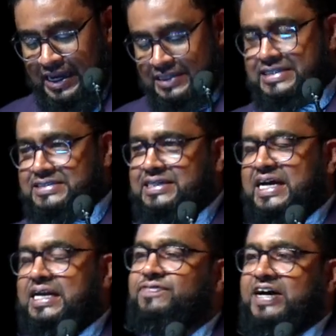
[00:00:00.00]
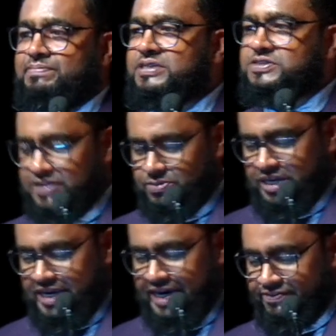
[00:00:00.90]
This is the kind of atmosphere
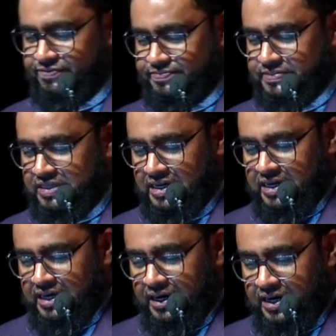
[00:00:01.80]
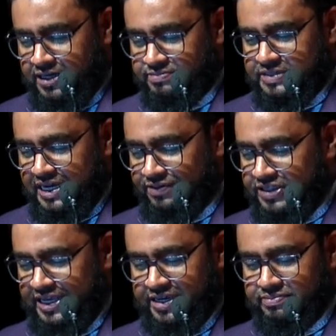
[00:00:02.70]
we have.
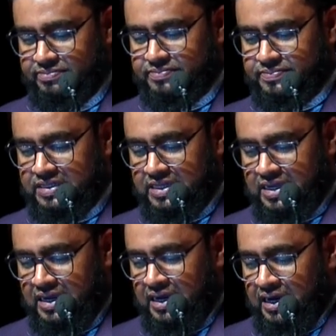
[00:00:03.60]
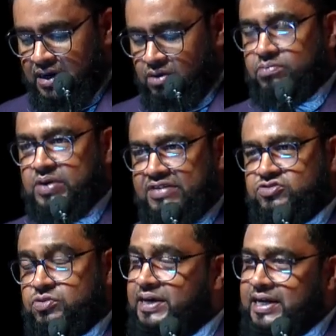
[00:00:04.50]
Everything. We have
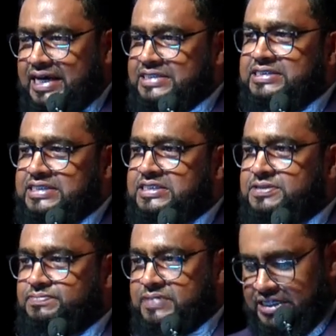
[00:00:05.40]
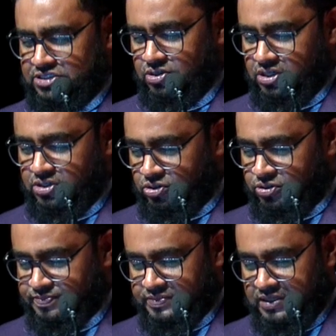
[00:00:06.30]
swimming classes, as you all
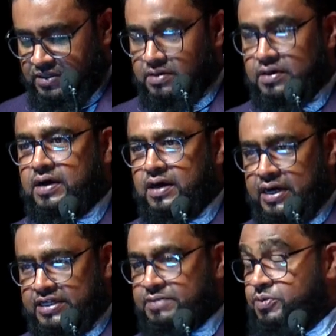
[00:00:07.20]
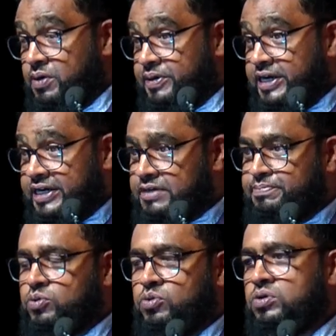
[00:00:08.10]
know, in a proper
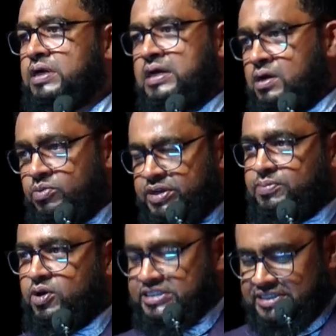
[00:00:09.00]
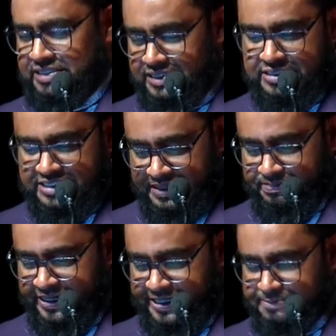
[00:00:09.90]
heated pool with boys and girls
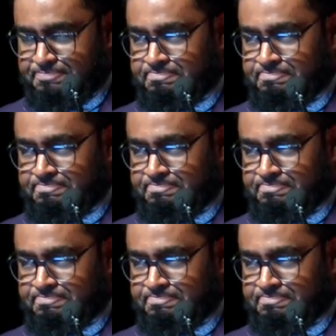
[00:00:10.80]
separate.